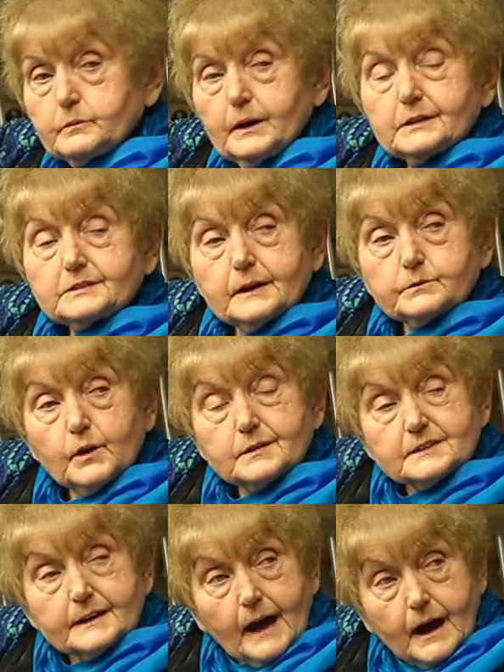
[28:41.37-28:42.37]
Well, there
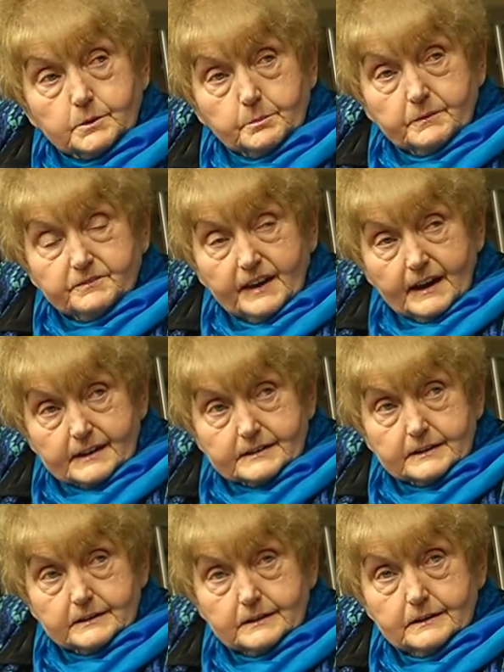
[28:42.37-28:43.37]
was an army
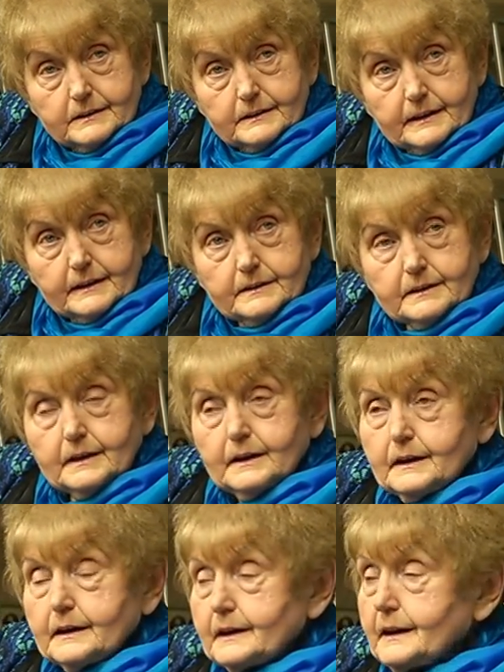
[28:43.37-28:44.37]
vehicle
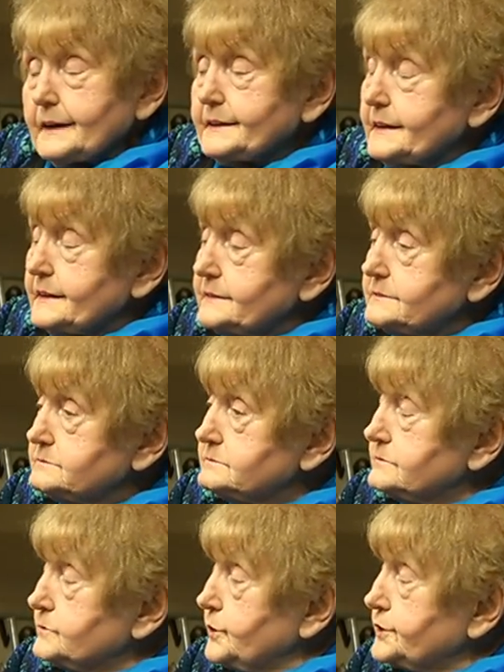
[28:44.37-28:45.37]

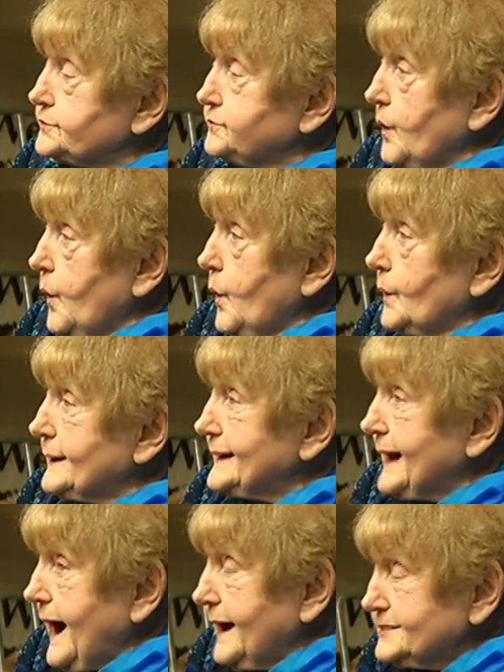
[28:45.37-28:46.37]
with 4
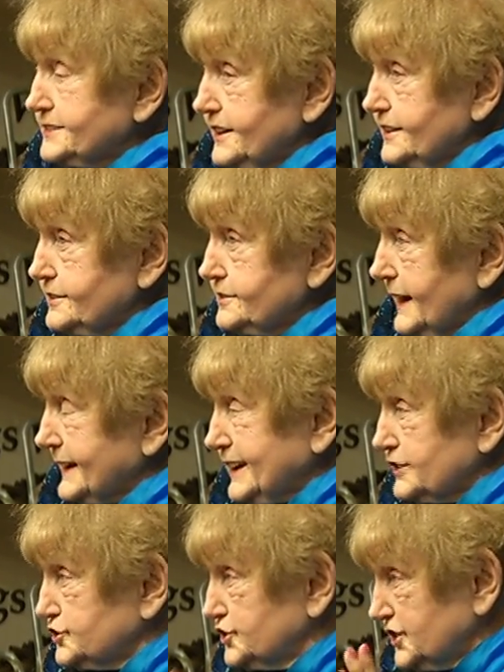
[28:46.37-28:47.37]
Nazis, like
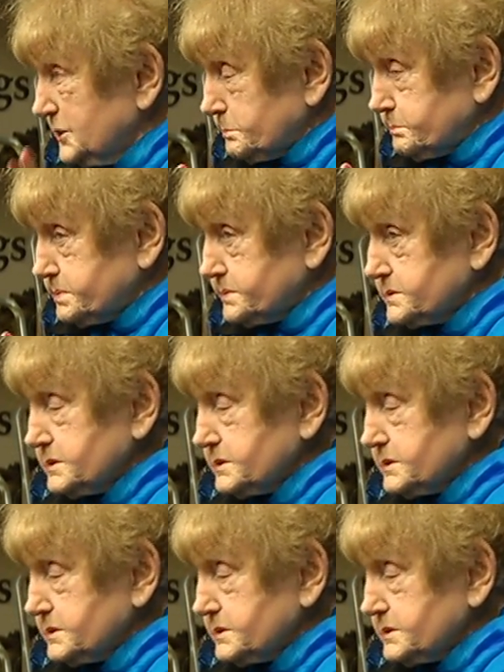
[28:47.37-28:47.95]
a jeep.